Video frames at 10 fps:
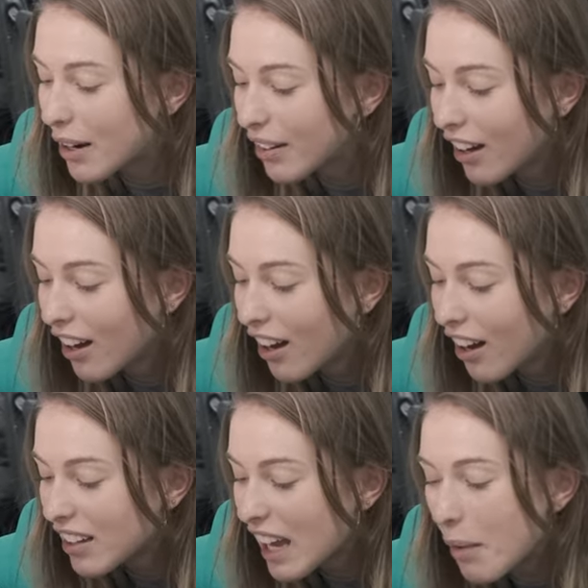campus
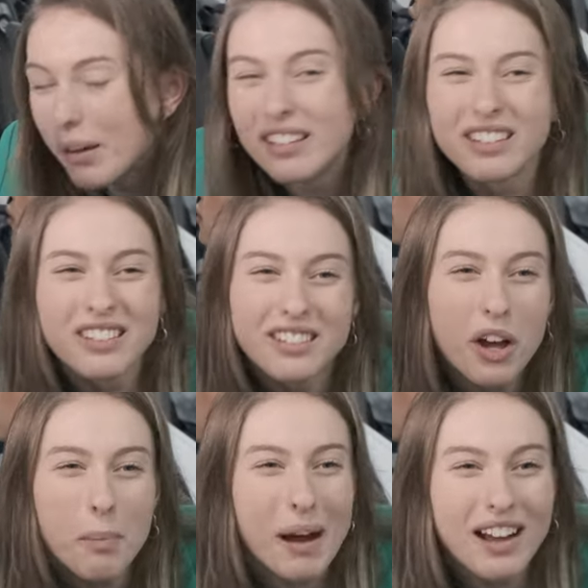for project work.
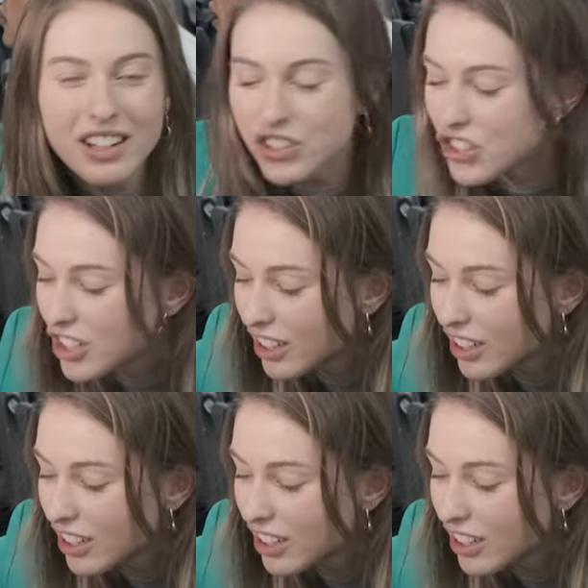At